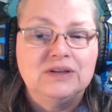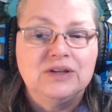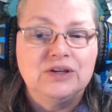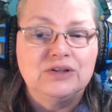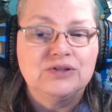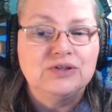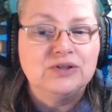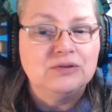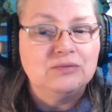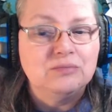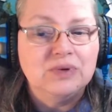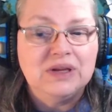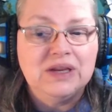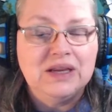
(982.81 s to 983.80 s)
there
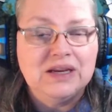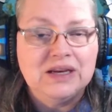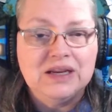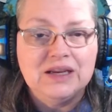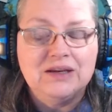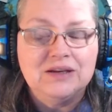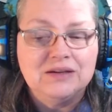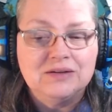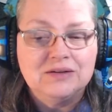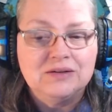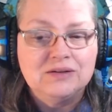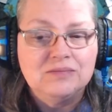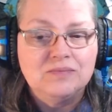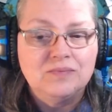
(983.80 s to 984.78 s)
shouldn't be any
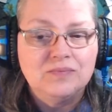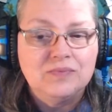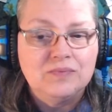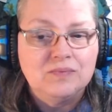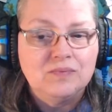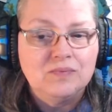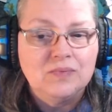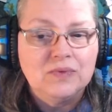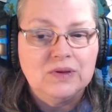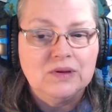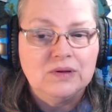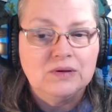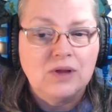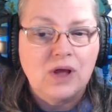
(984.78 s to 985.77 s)

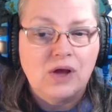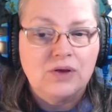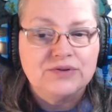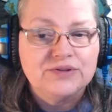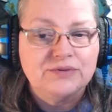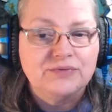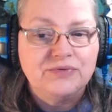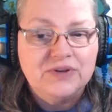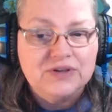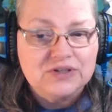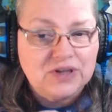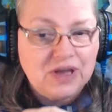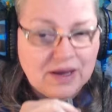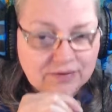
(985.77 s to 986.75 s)
loss of
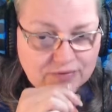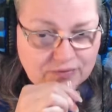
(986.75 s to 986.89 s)
fish life